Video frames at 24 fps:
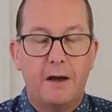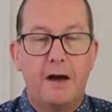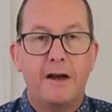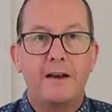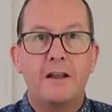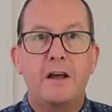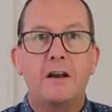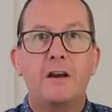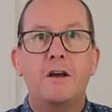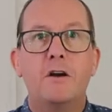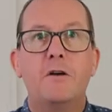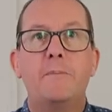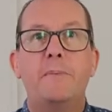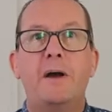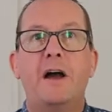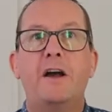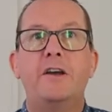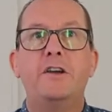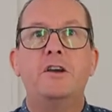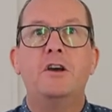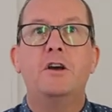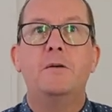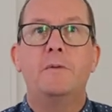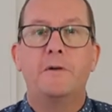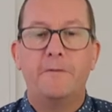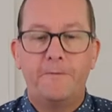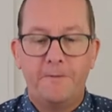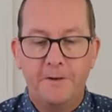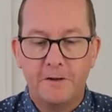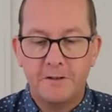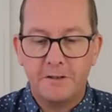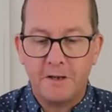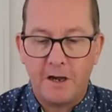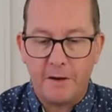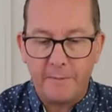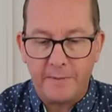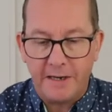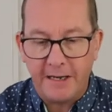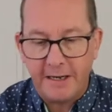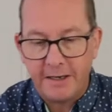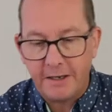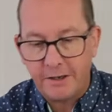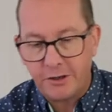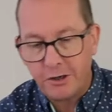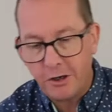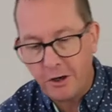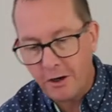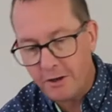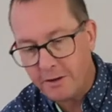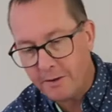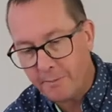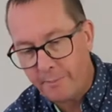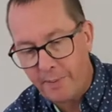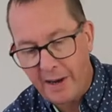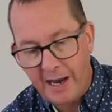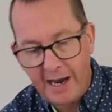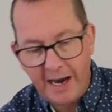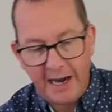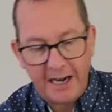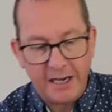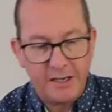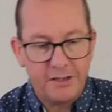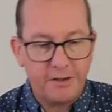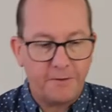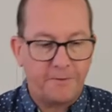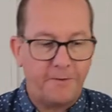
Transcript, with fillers: I don't know about you, but it feels like we need to turn the page.